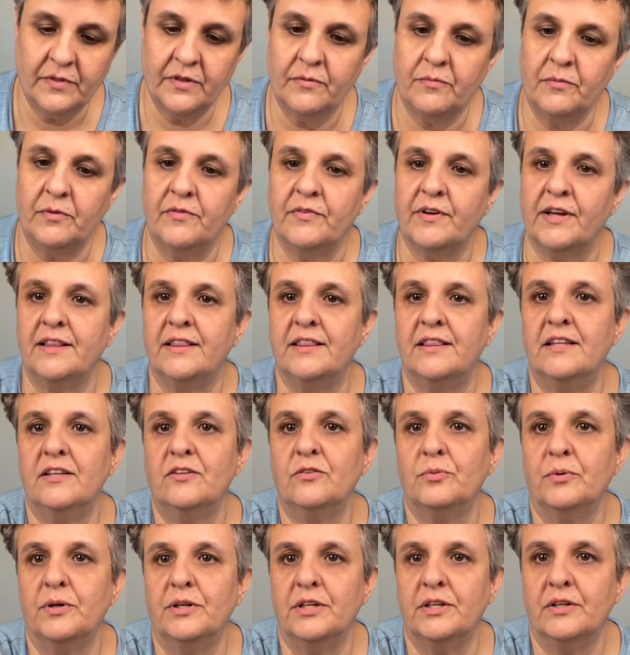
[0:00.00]
We've got this
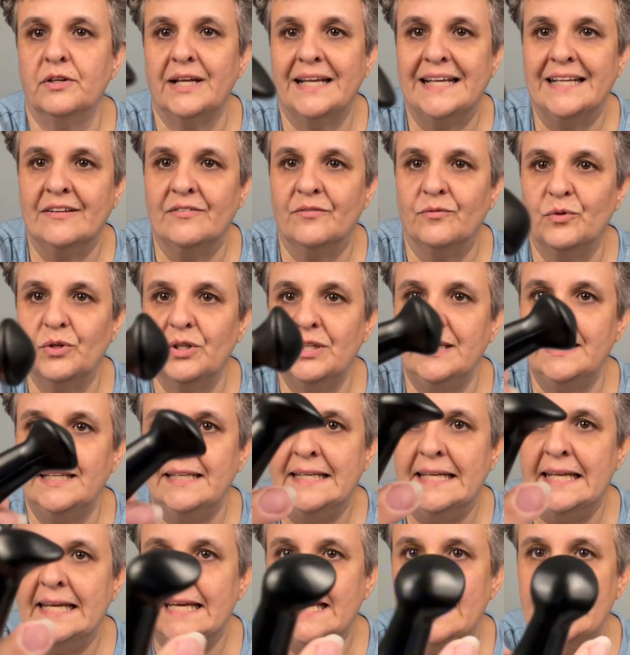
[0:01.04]
one to like really
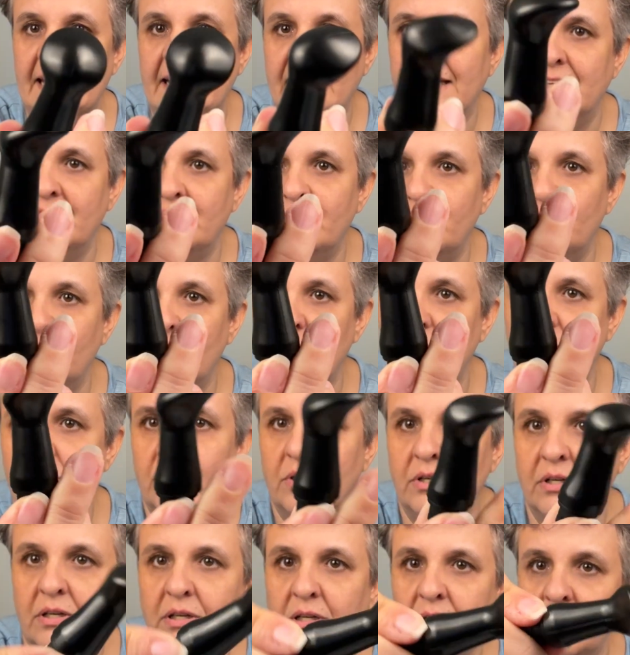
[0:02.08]
dig into
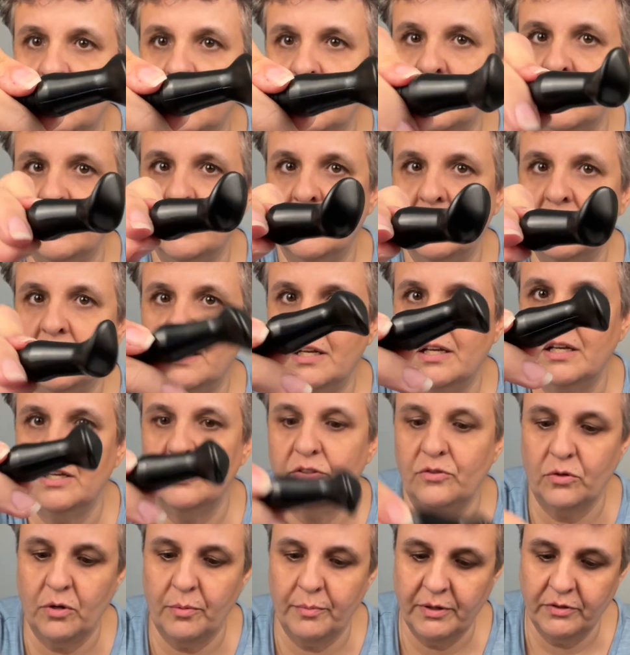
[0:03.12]
a
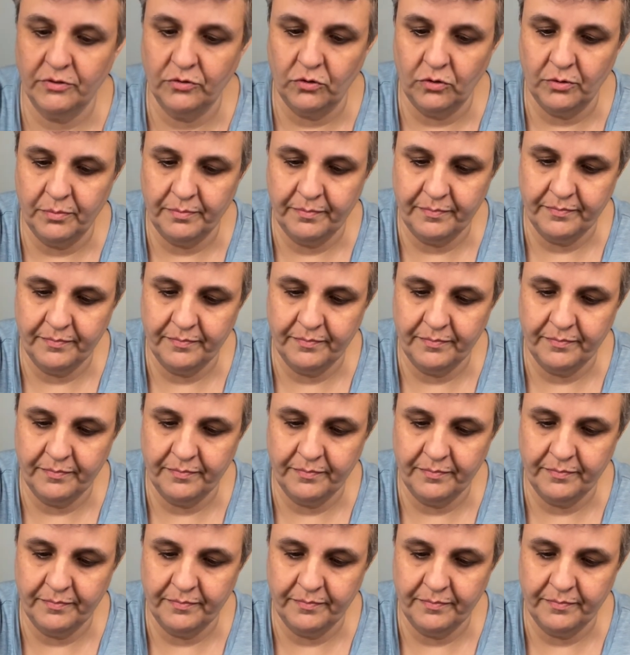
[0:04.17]
sore muscle.